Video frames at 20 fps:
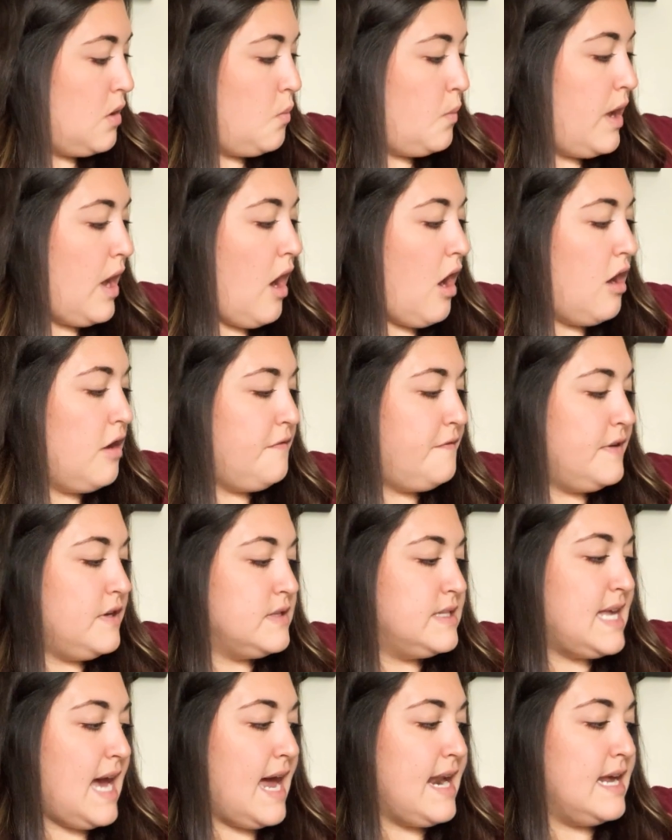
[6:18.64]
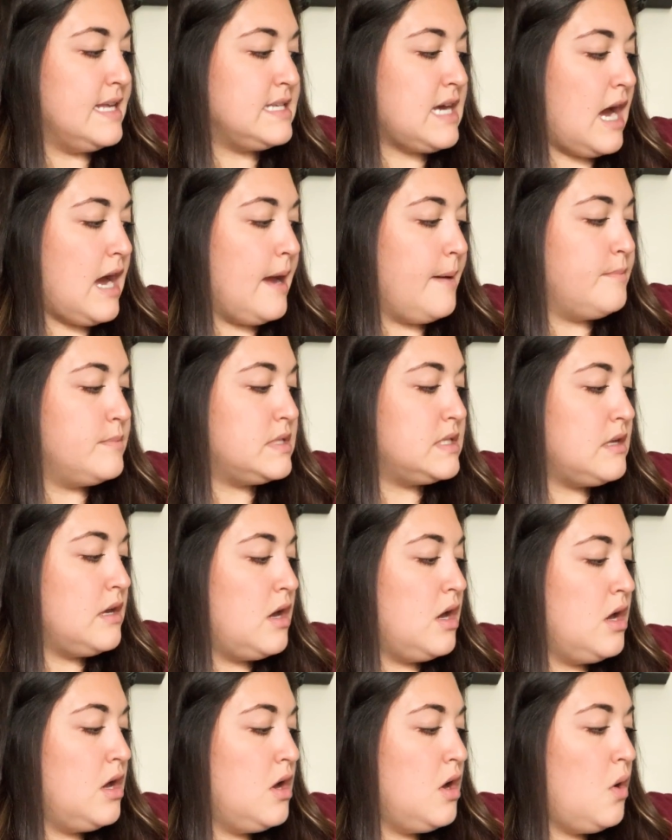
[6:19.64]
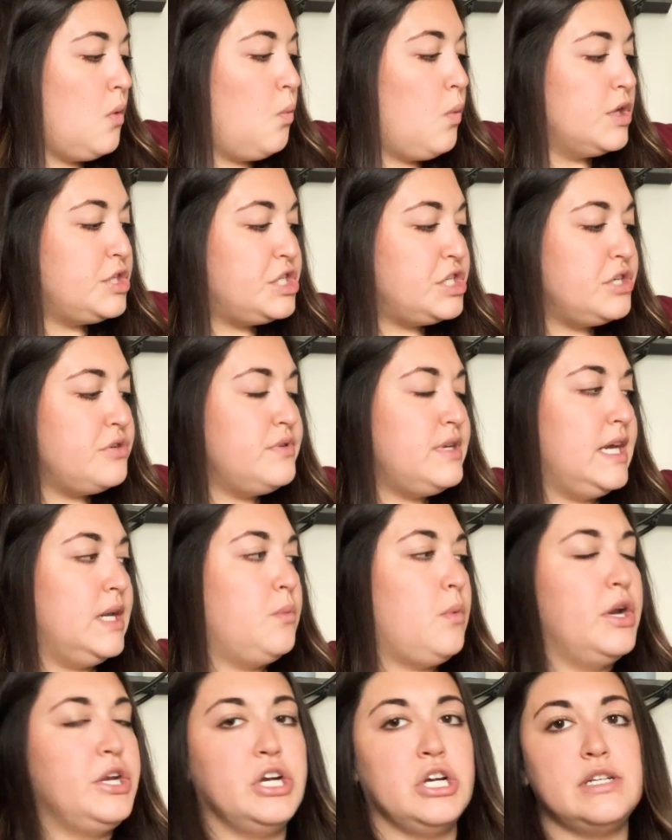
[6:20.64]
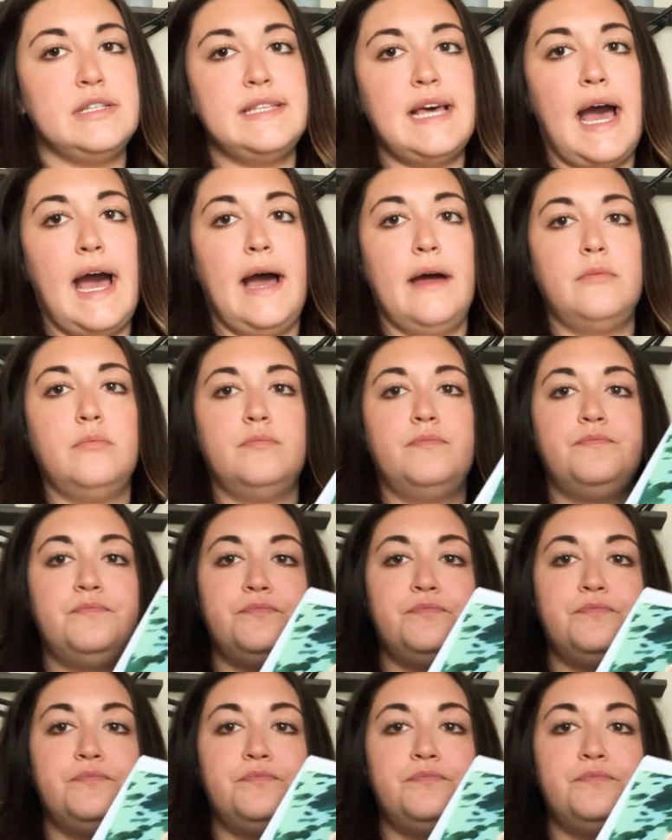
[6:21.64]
We all feel sad at times. What do you need when you're sad?